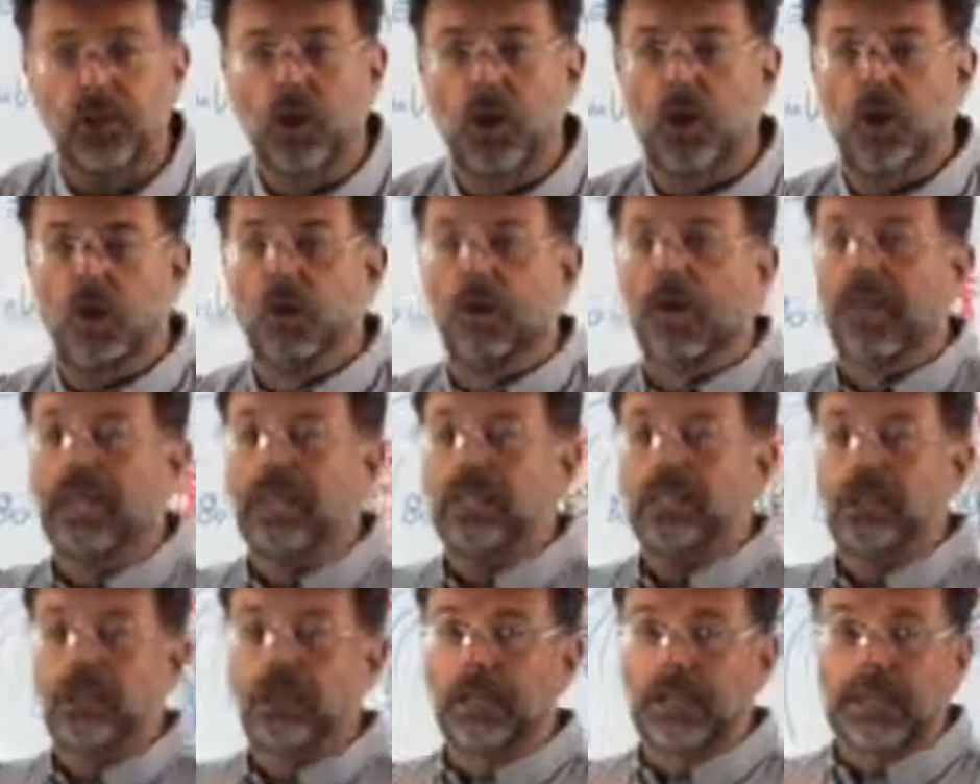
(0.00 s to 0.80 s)
you go
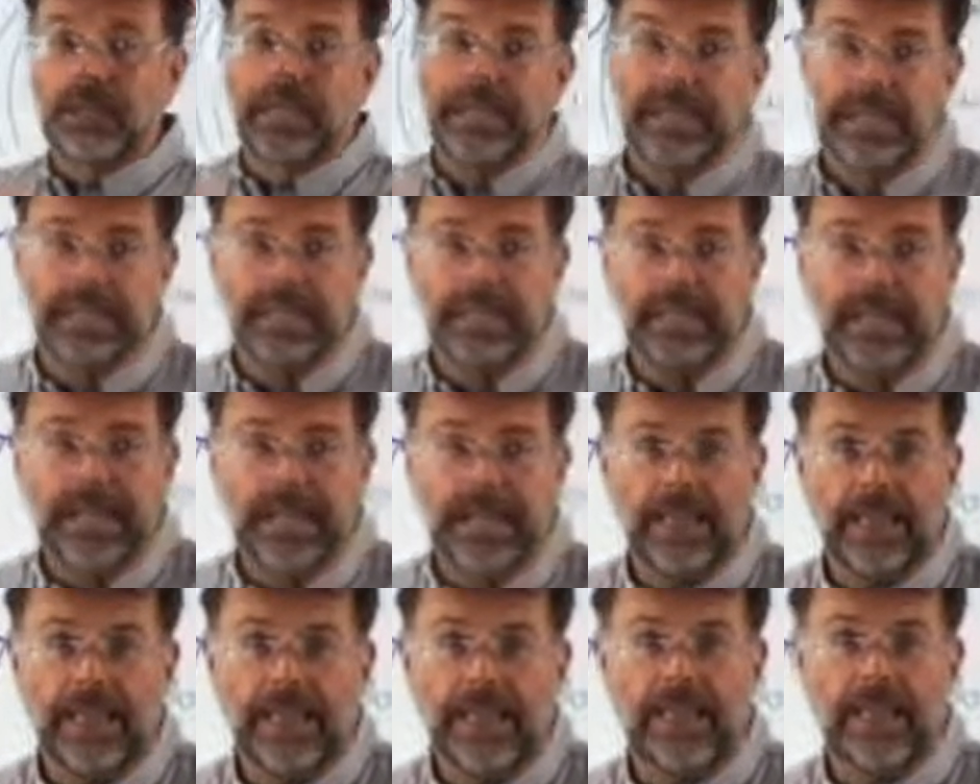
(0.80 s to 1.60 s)
into a clinic
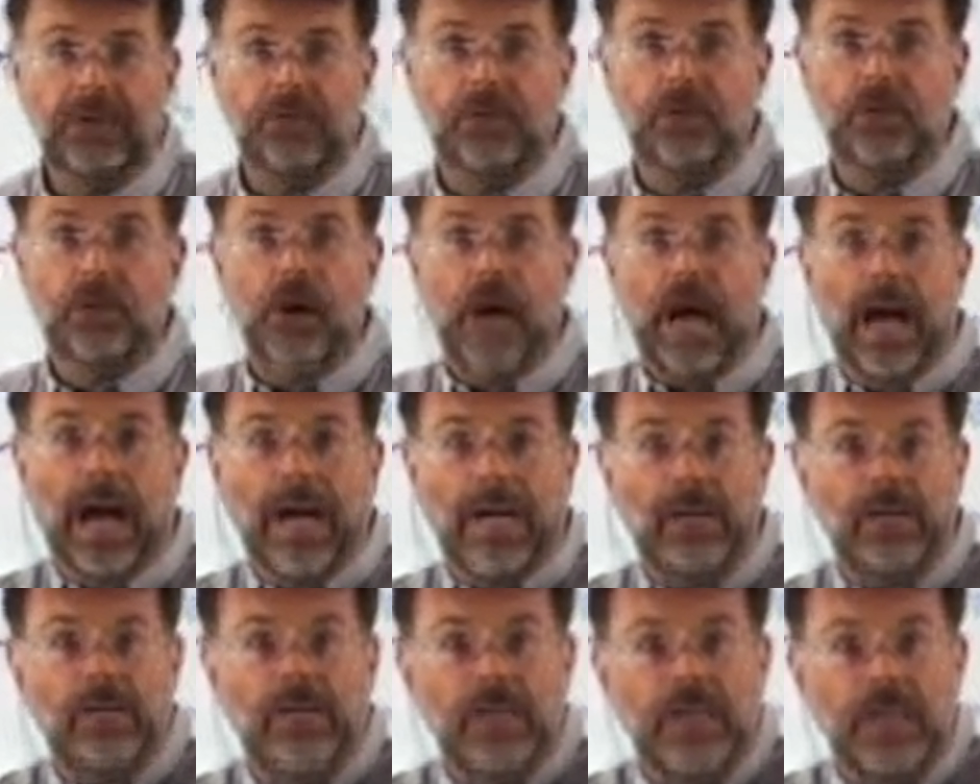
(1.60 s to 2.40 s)
and they give you
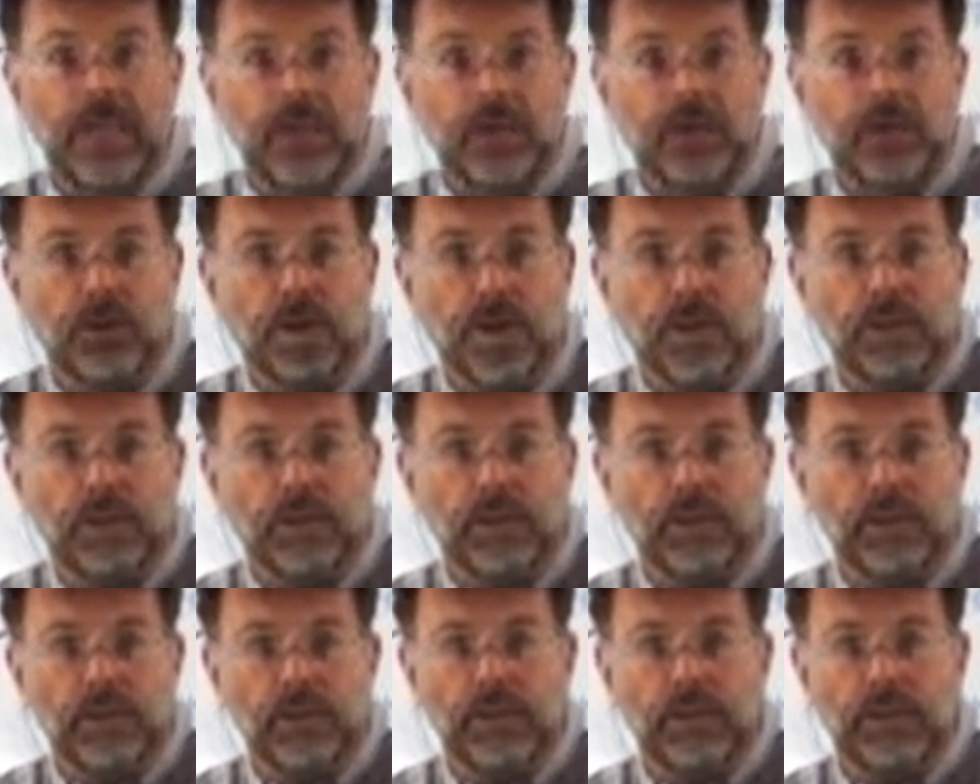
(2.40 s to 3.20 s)
IV
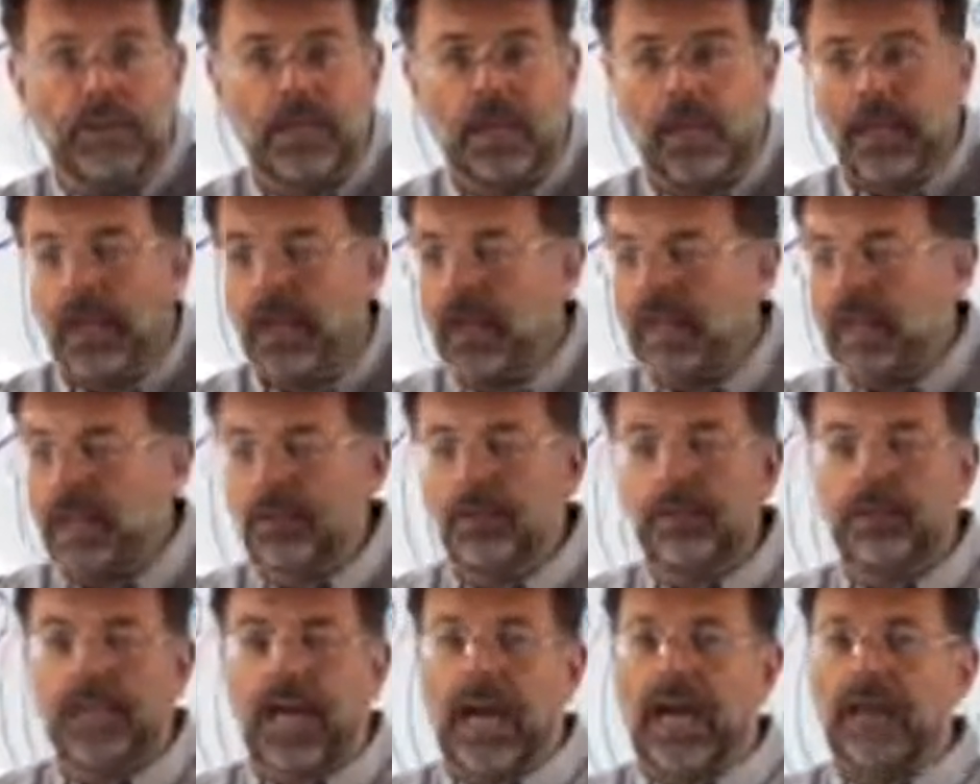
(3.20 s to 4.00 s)
treatments, and
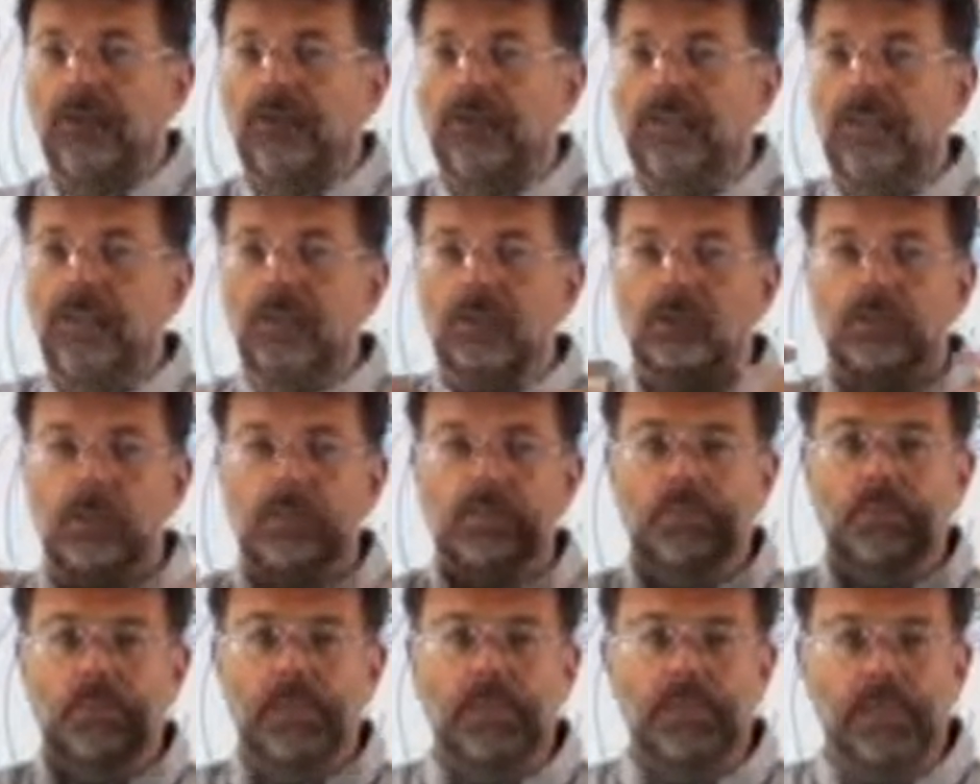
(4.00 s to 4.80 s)
those IV
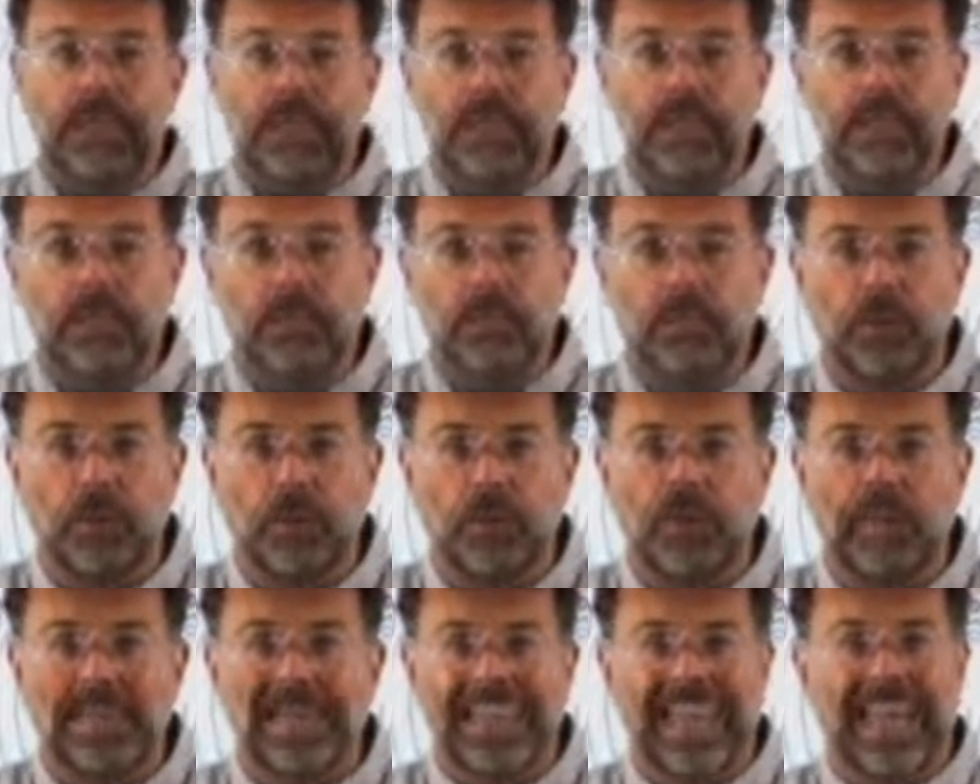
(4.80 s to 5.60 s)
treatments in the
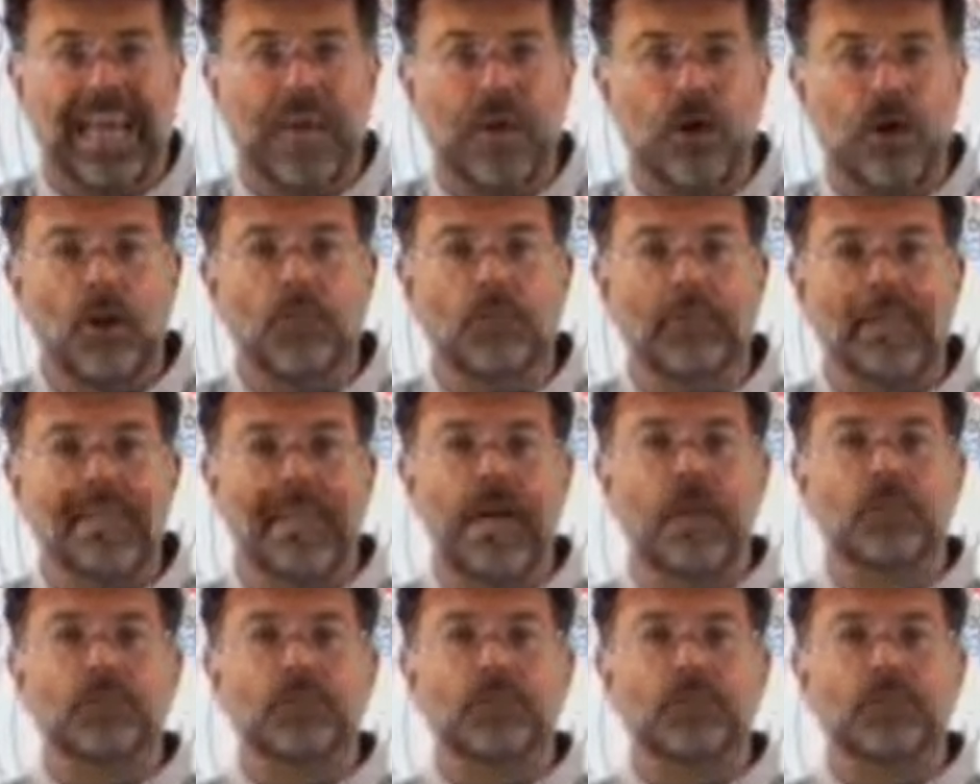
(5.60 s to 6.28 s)
body cannot be